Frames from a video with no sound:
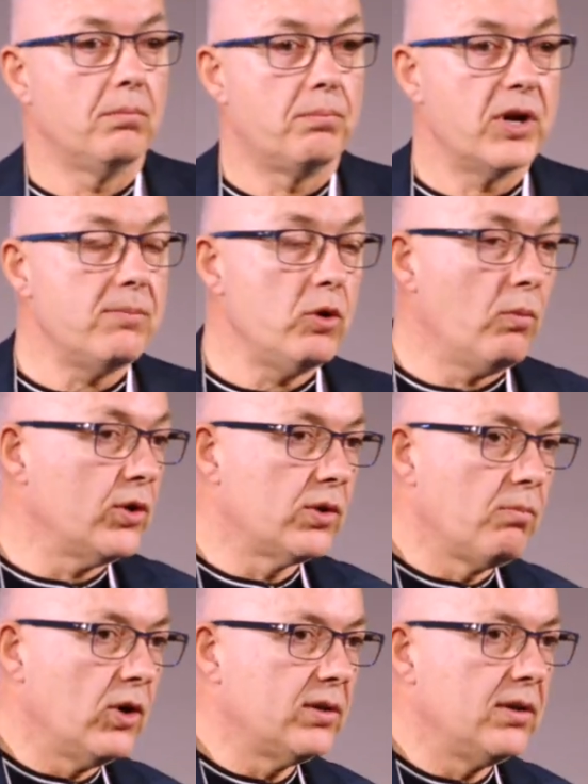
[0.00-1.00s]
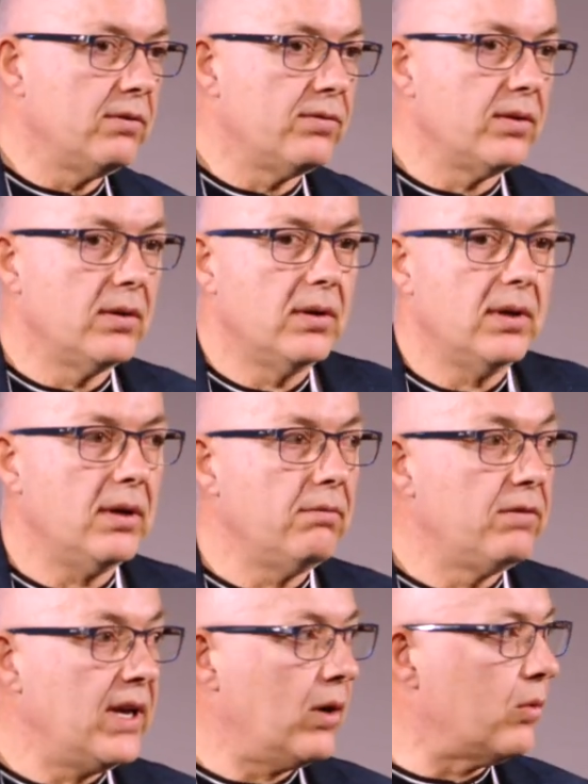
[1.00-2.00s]
premium automotive
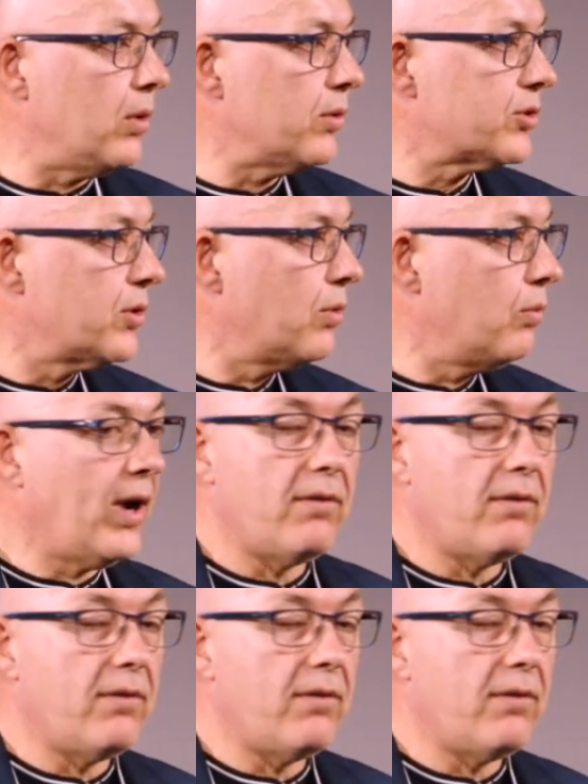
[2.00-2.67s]
vehicles will